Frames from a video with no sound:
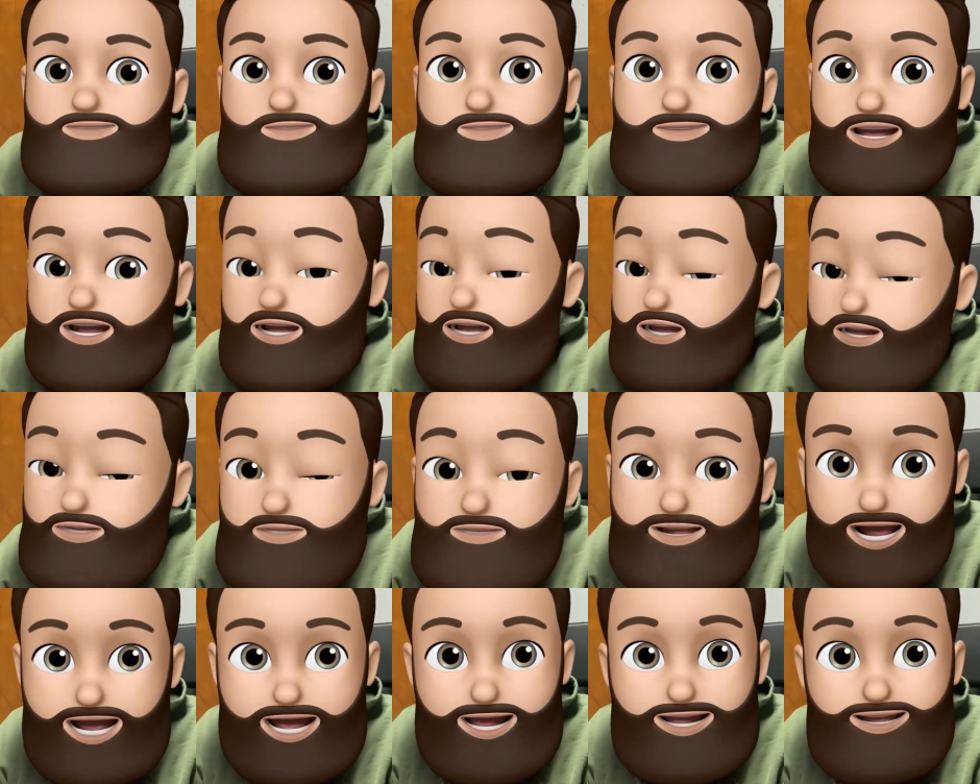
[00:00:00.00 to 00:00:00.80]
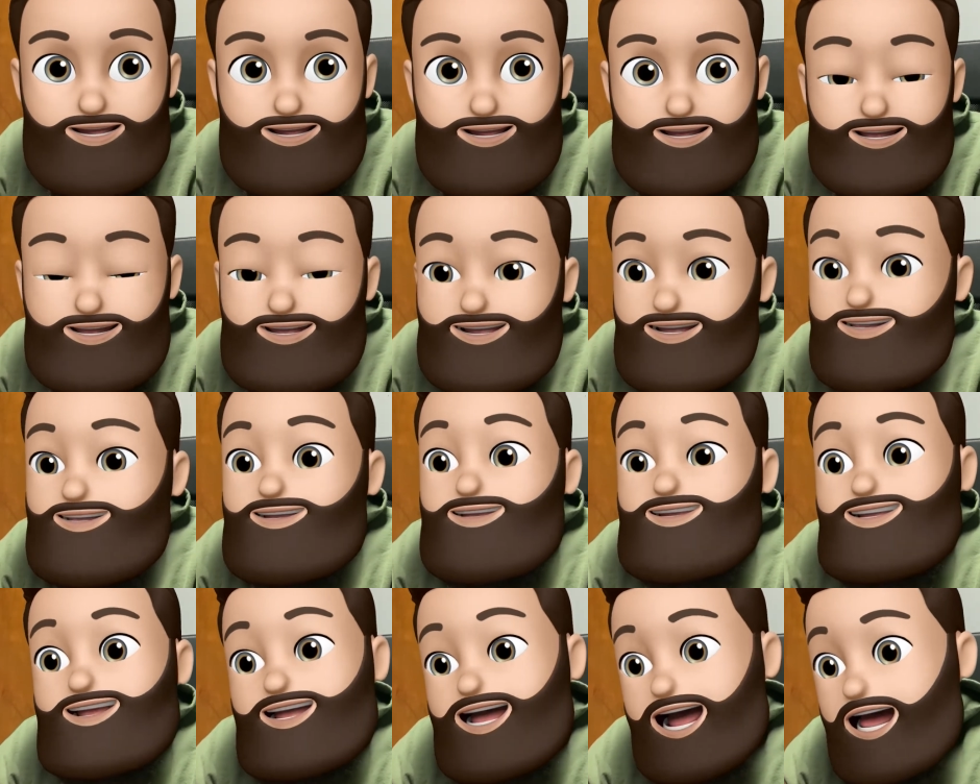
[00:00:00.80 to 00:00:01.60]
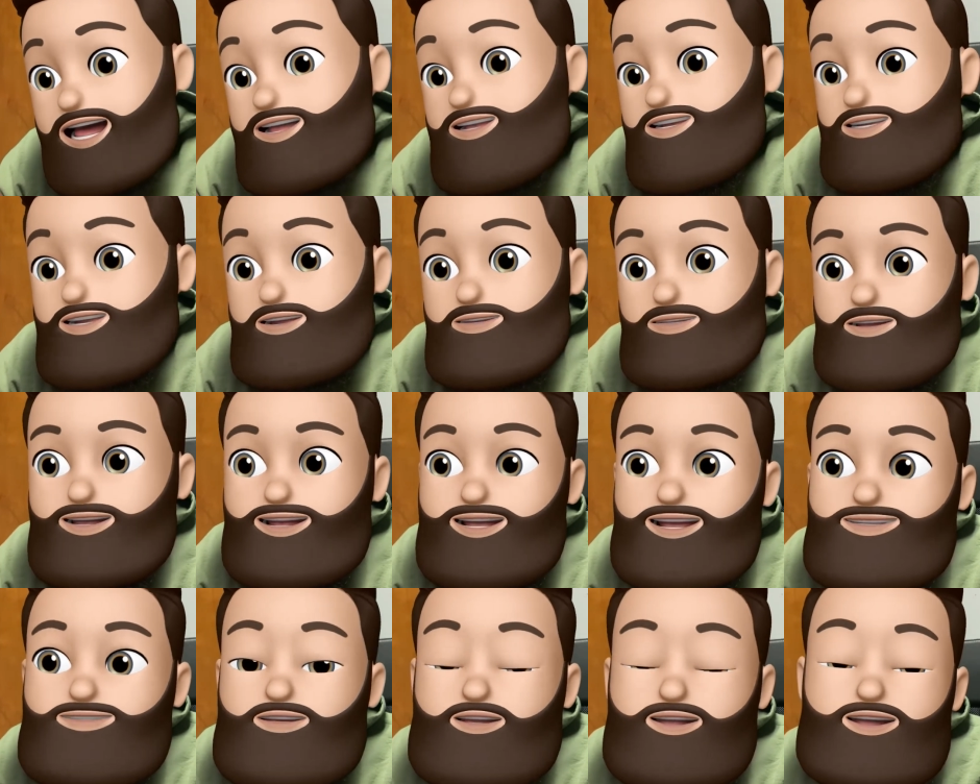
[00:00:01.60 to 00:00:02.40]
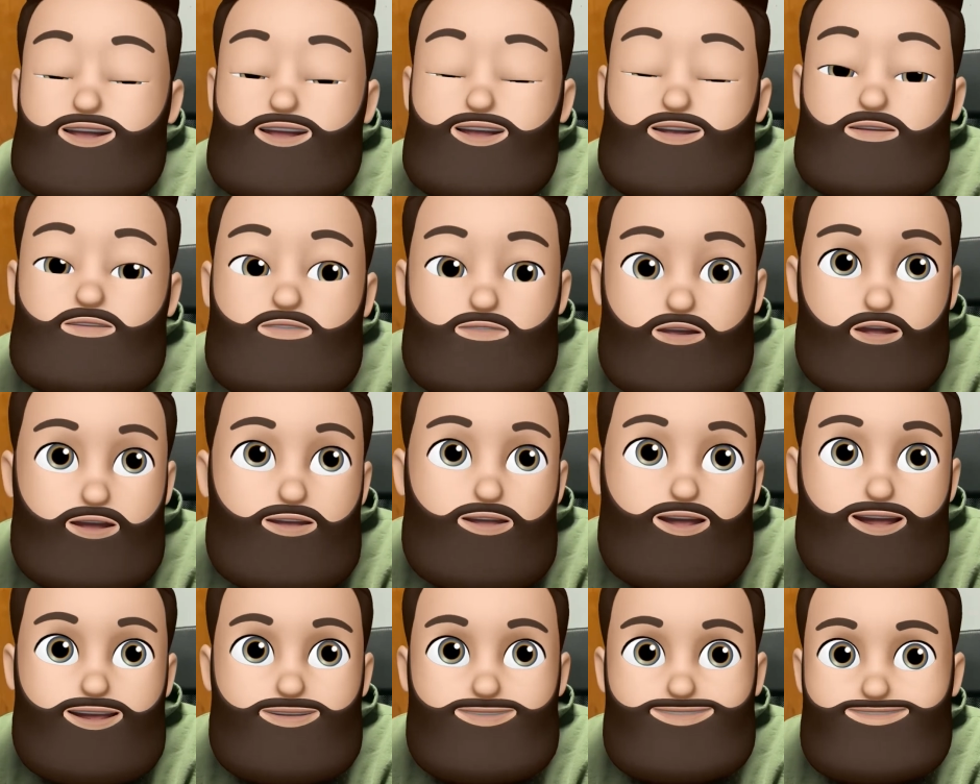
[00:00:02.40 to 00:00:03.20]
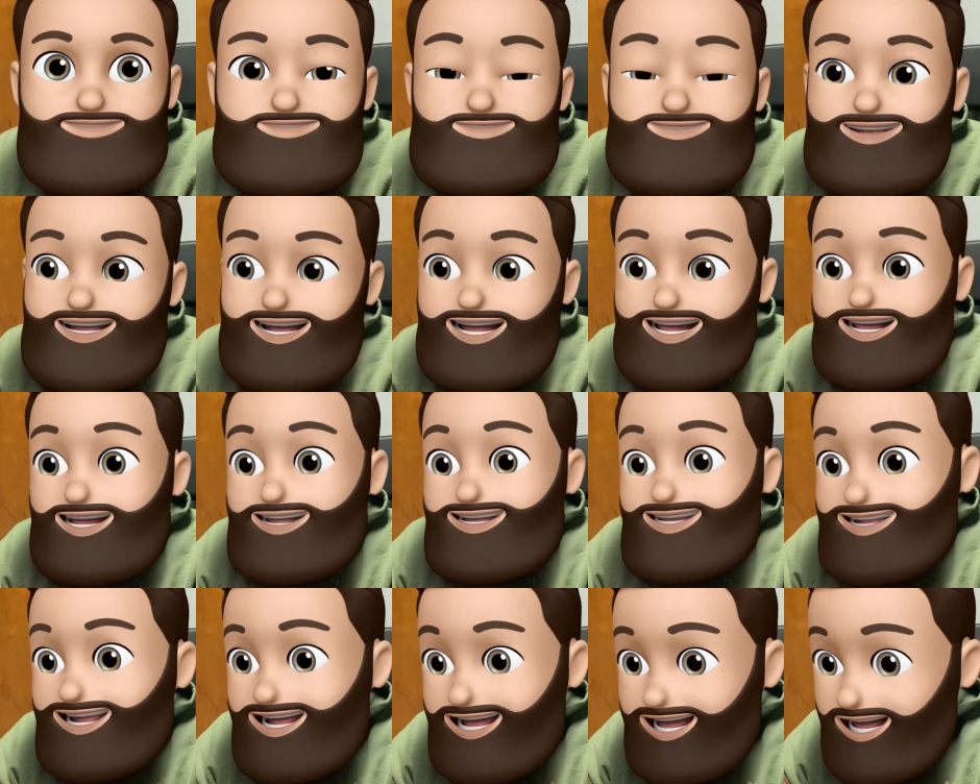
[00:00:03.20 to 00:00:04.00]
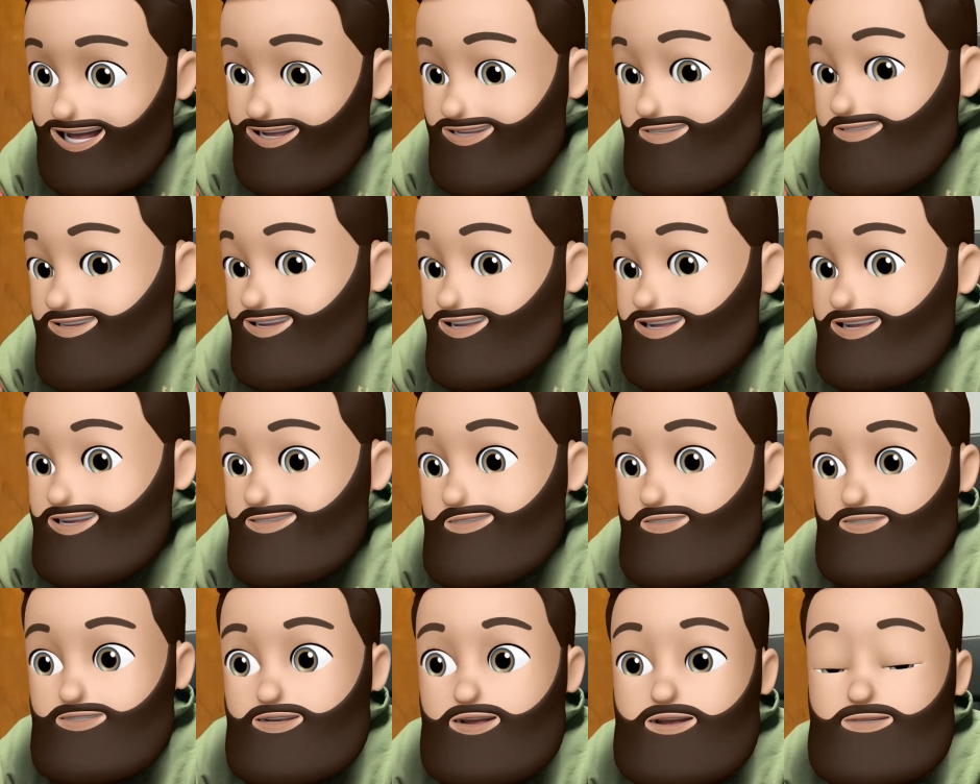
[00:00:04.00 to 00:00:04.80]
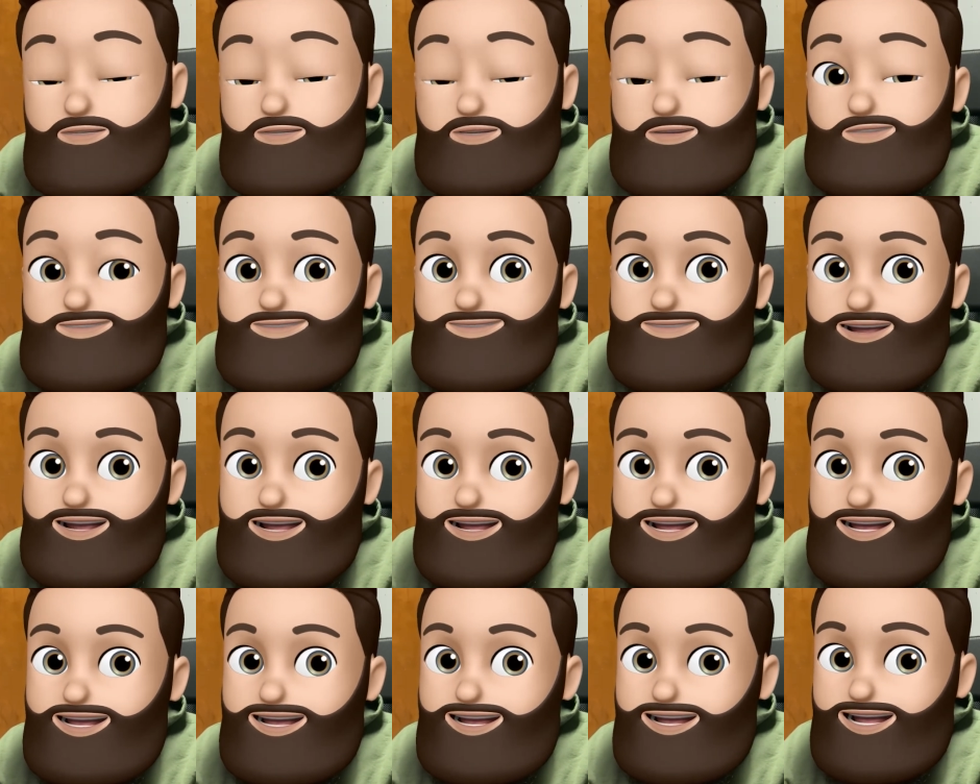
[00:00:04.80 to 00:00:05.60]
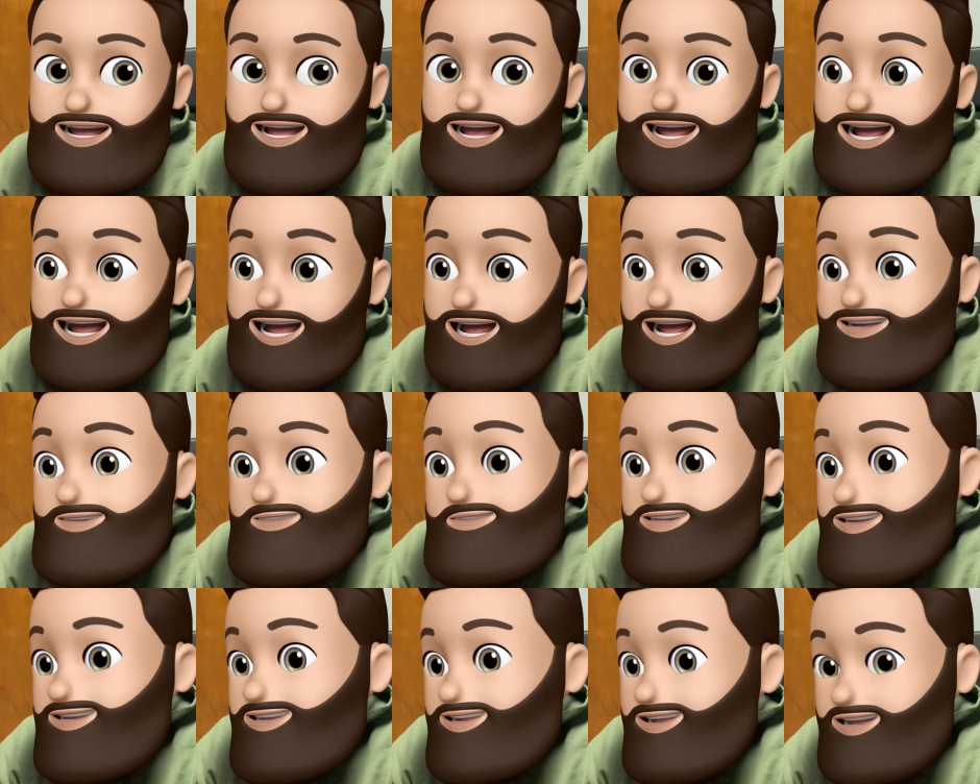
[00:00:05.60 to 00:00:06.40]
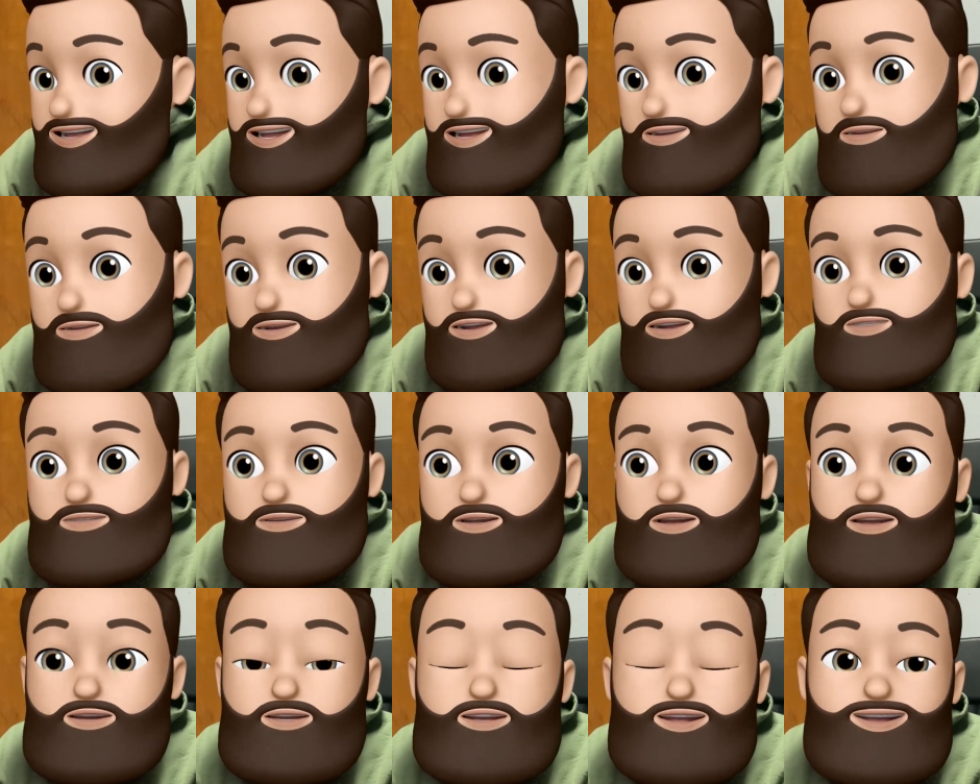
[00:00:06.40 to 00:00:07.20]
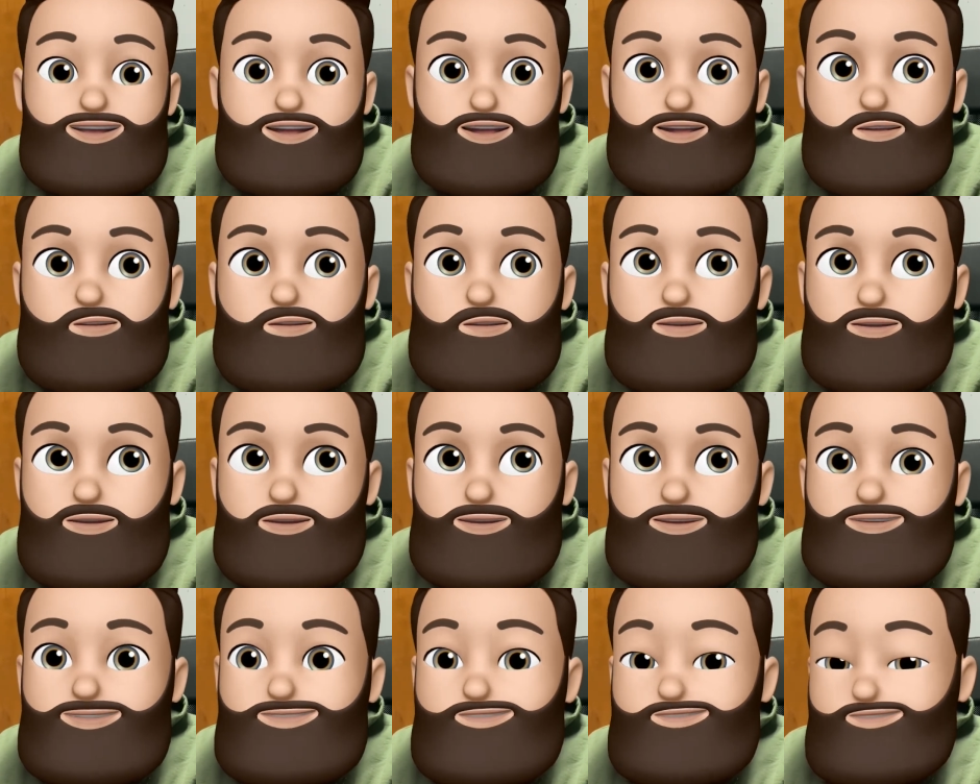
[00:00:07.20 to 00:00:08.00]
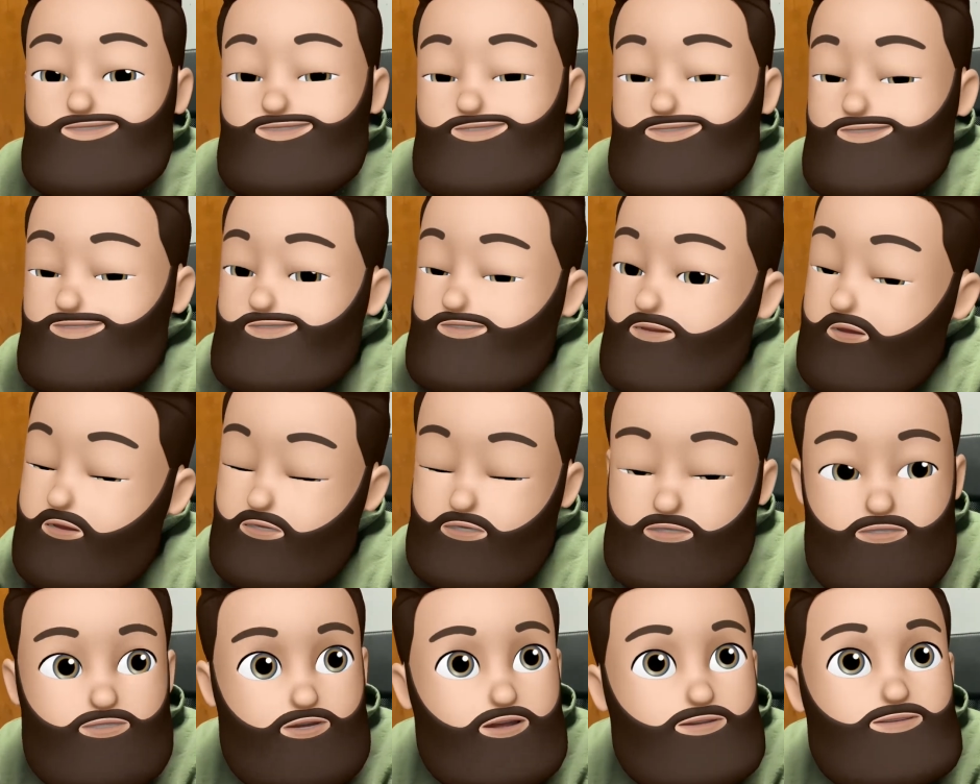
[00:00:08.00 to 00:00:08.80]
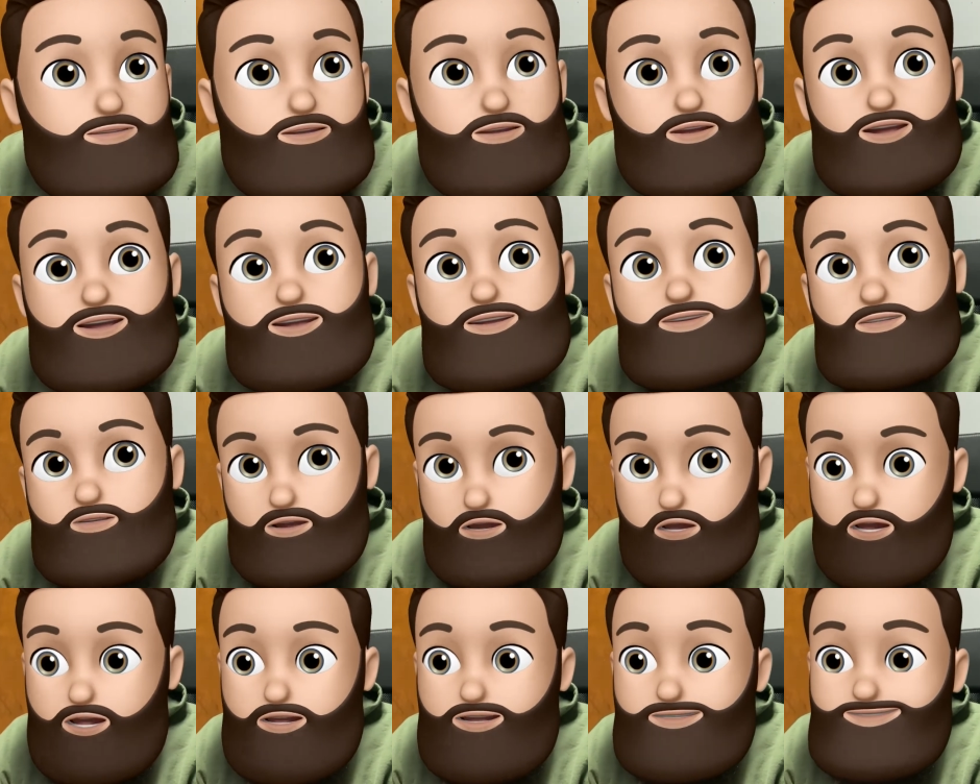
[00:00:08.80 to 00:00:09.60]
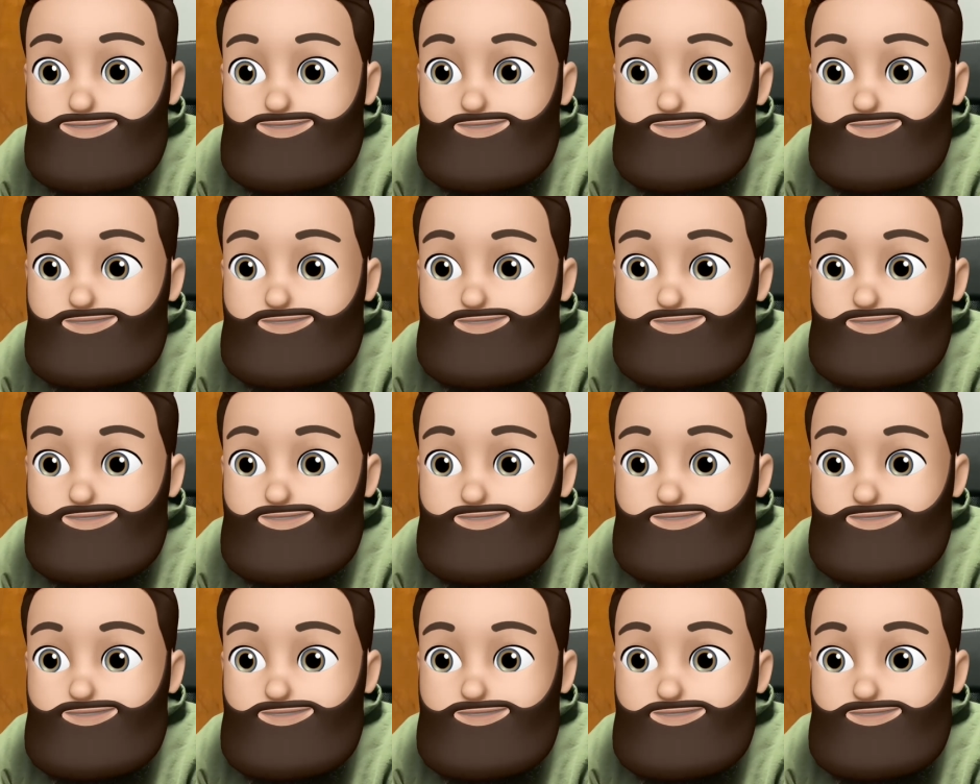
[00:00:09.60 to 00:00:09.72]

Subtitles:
You're right. This life that we live in is broken. And at times of trouble, everything that we have built in this world will crumble and fall.